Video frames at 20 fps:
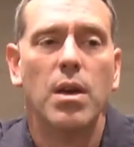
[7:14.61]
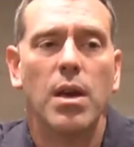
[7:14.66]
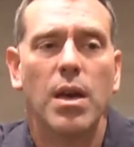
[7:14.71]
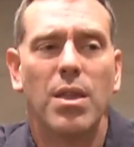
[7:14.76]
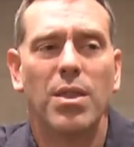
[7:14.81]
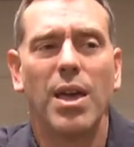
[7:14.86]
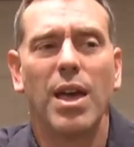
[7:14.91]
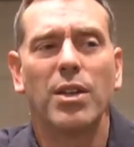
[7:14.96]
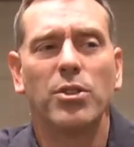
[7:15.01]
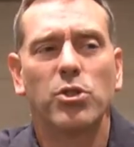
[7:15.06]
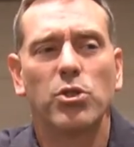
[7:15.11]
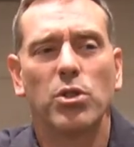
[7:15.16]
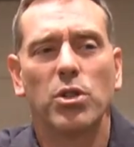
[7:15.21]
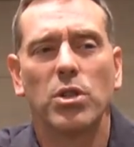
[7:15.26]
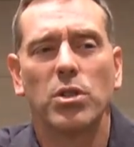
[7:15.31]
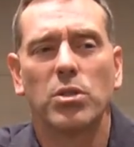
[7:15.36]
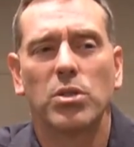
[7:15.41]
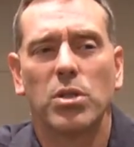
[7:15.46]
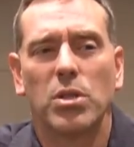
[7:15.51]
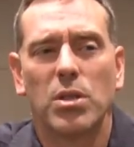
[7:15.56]
And the
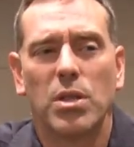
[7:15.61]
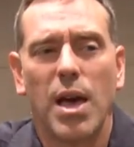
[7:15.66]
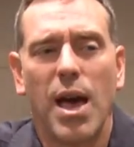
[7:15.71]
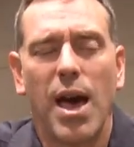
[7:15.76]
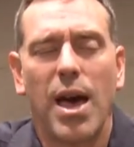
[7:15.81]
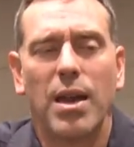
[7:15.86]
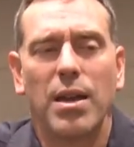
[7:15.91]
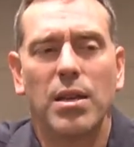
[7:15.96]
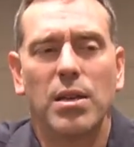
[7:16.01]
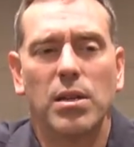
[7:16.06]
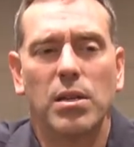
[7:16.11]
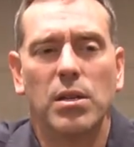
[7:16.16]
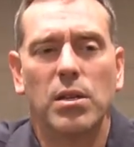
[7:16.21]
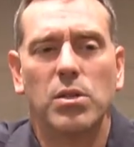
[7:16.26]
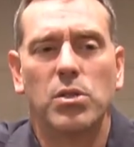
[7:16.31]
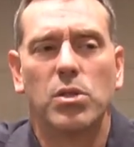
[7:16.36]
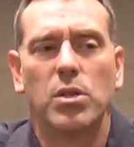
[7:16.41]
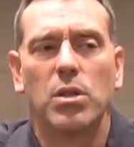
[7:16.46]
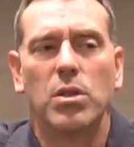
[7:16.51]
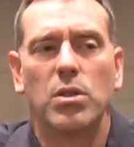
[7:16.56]
answer to that
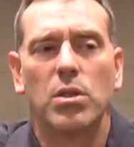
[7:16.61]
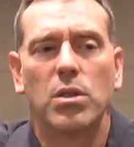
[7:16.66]
is,